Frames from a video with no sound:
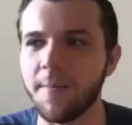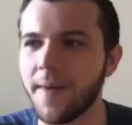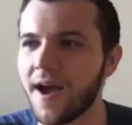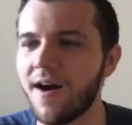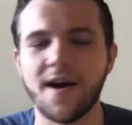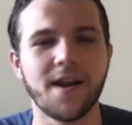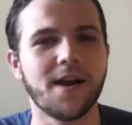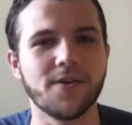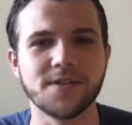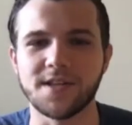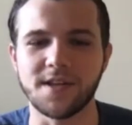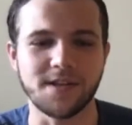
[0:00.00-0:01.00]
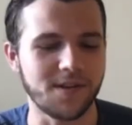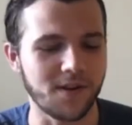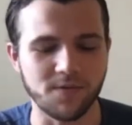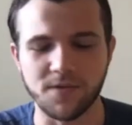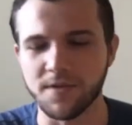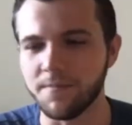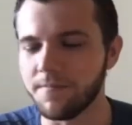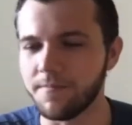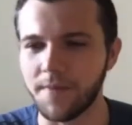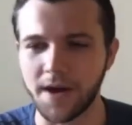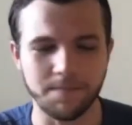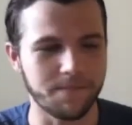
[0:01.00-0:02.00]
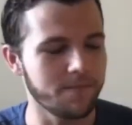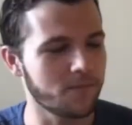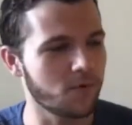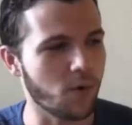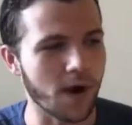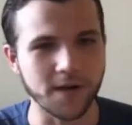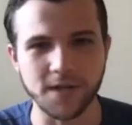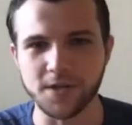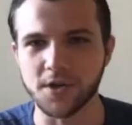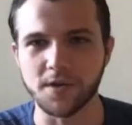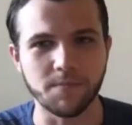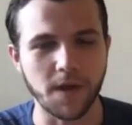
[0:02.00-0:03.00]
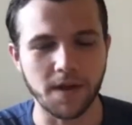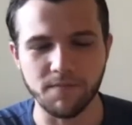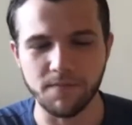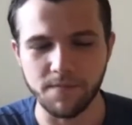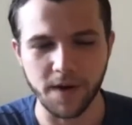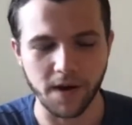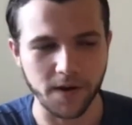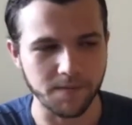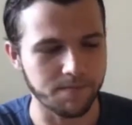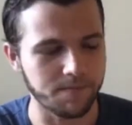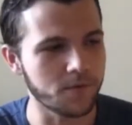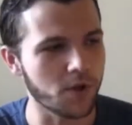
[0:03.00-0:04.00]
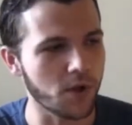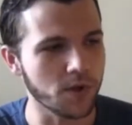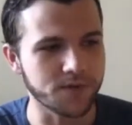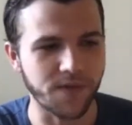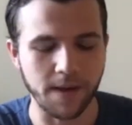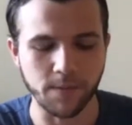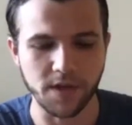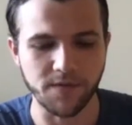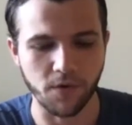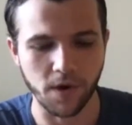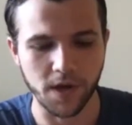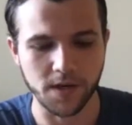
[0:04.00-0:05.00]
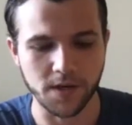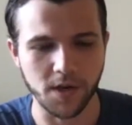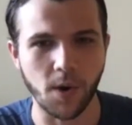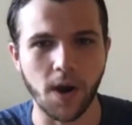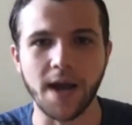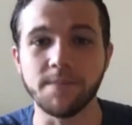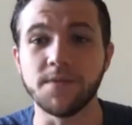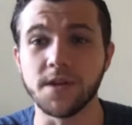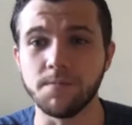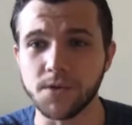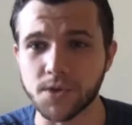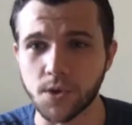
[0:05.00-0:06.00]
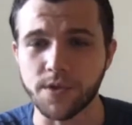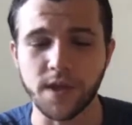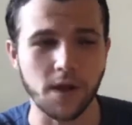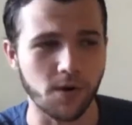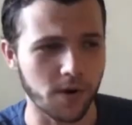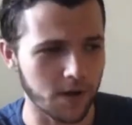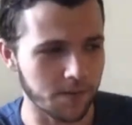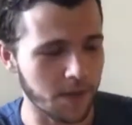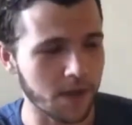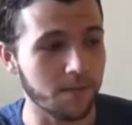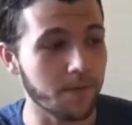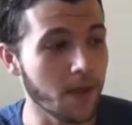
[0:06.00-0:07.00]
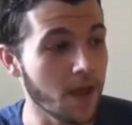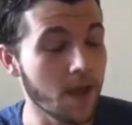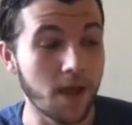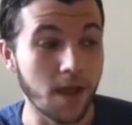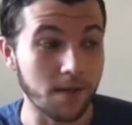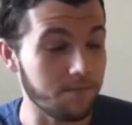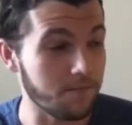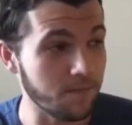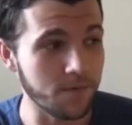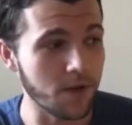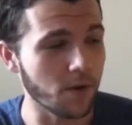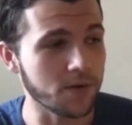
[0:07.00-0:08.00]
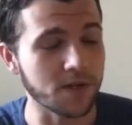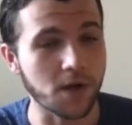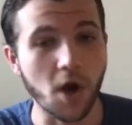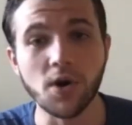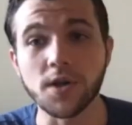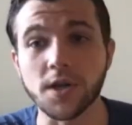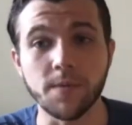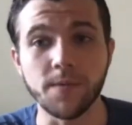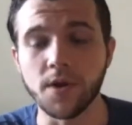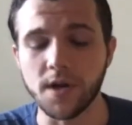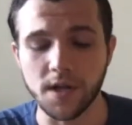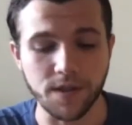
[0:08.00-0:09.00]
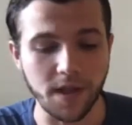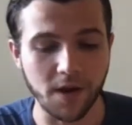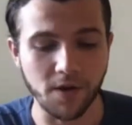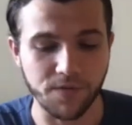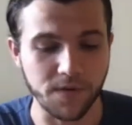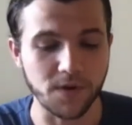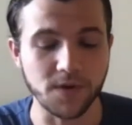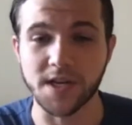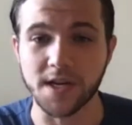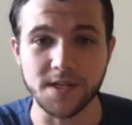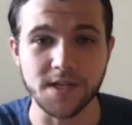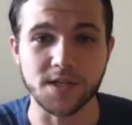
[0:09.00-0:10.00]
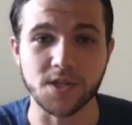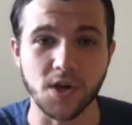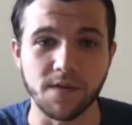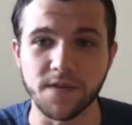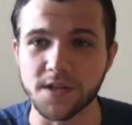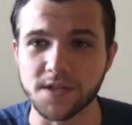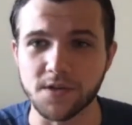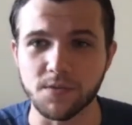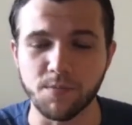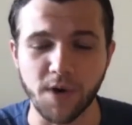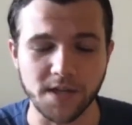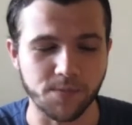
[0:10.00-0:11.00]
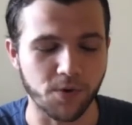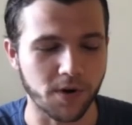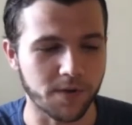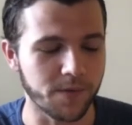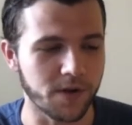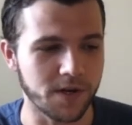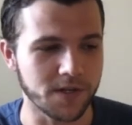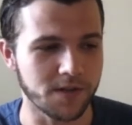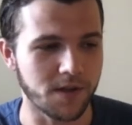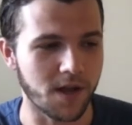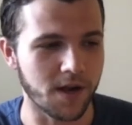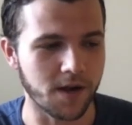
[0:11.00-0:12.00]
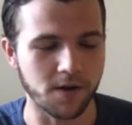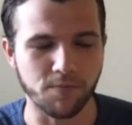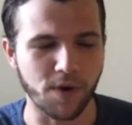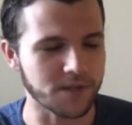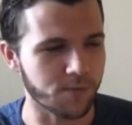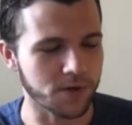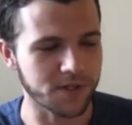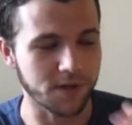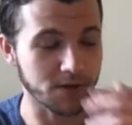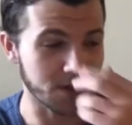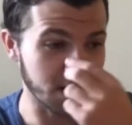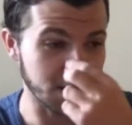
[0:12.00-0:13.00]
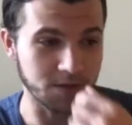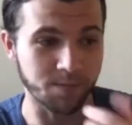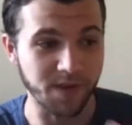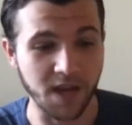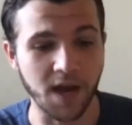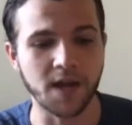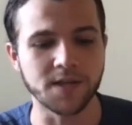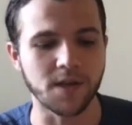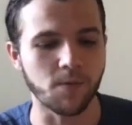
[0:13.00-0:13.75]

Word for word: out and I was, and you know, the, my choir teacher and, and very close family friend, you know, I did musical theater and a, and a, it, you know, to call it a community theater feels like a disservice to Brazosport community uh, or Brazosport Center stages, because it